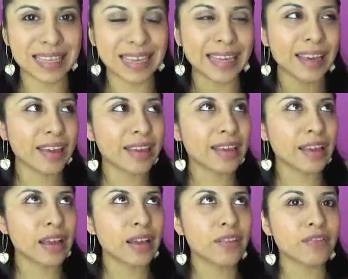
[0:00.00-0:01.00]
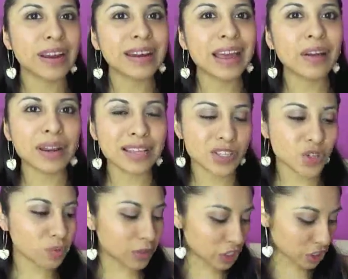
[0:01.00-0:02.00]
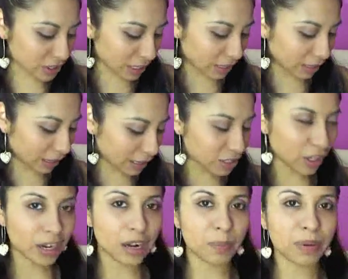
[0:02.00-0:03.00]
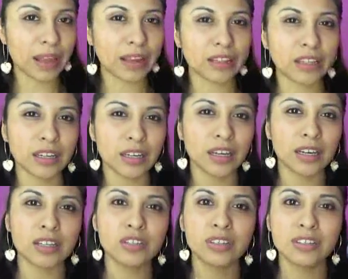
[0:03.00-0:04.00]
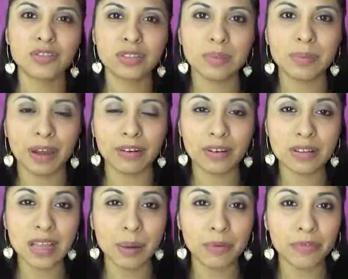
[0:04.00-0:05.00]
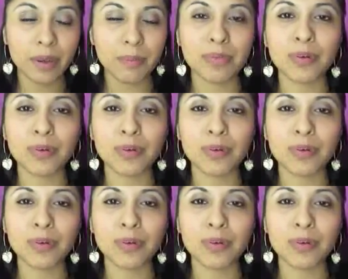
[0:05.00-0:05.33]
Like right now not so much, because I started applying the translucent powder on top of it,